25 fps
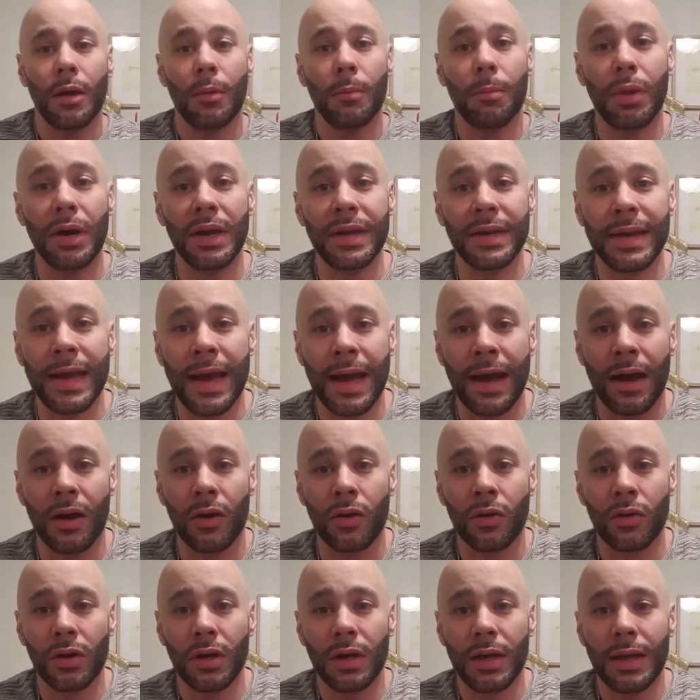But
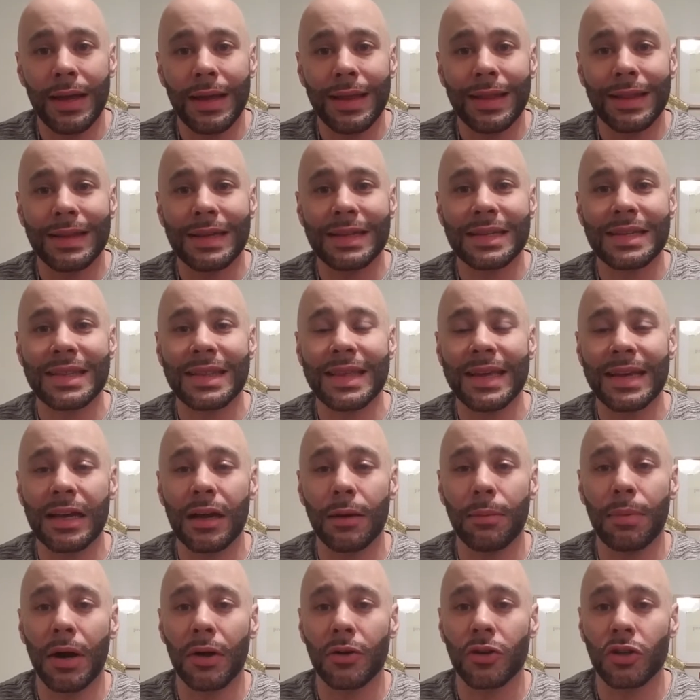now, let's think
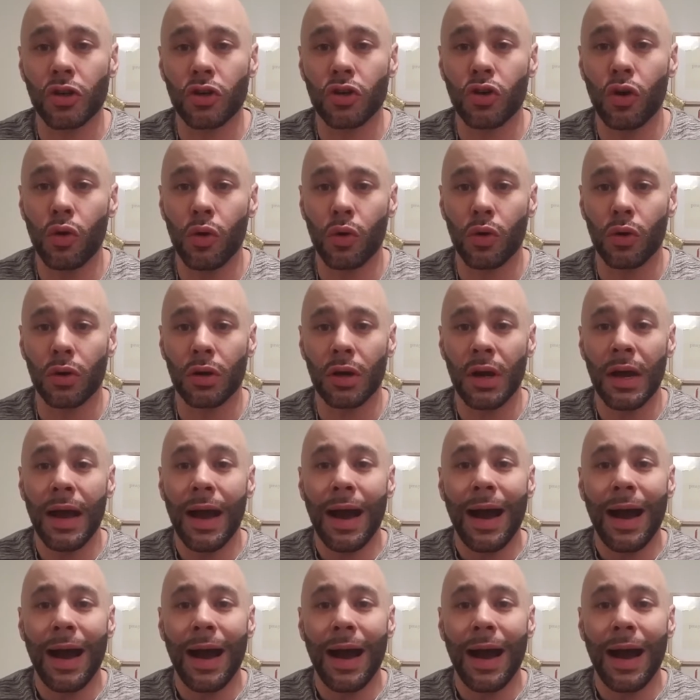about the core.